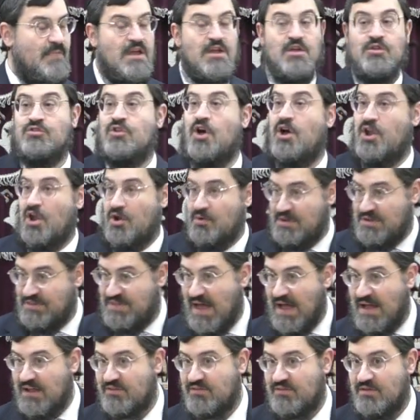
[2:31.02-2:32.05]
Not only
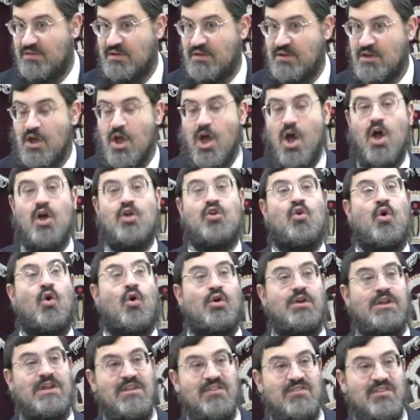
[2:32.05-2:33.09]
that,
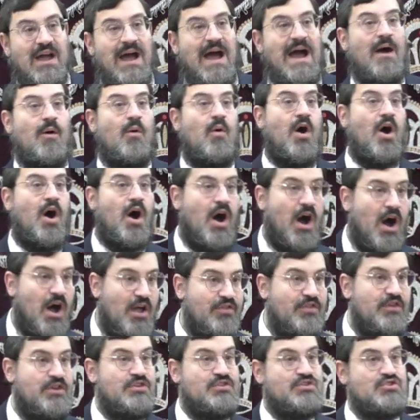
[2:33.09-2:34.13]
according to how
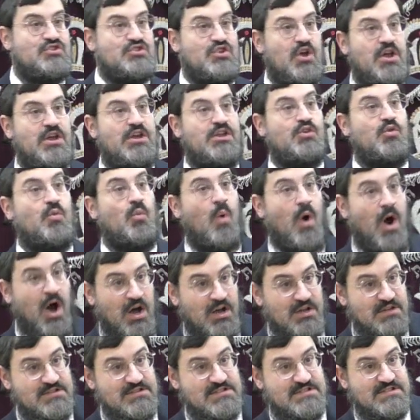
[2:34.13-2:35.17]
hard the nisayon
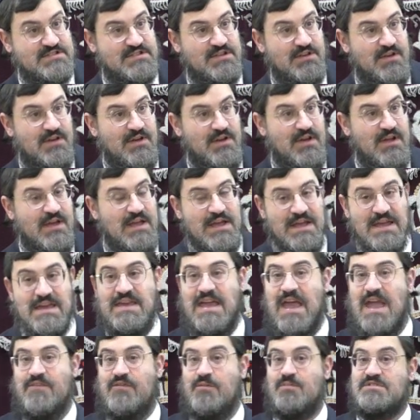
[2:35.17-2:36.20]
was, he
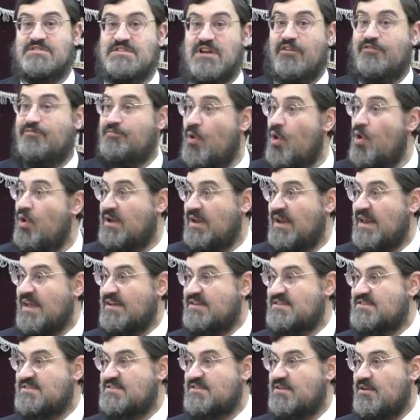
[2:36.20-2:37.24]
gave himself more
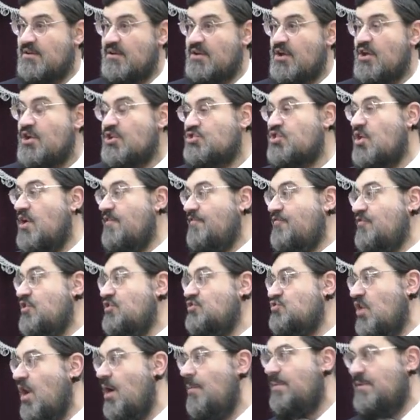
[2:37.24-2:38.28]
clicks. So if, for
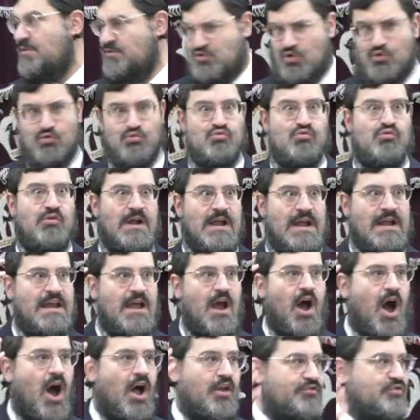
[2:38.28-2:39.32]
example, it was a really
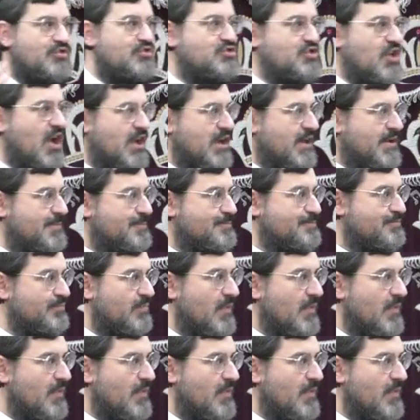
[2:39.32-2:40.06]
hard nisayon,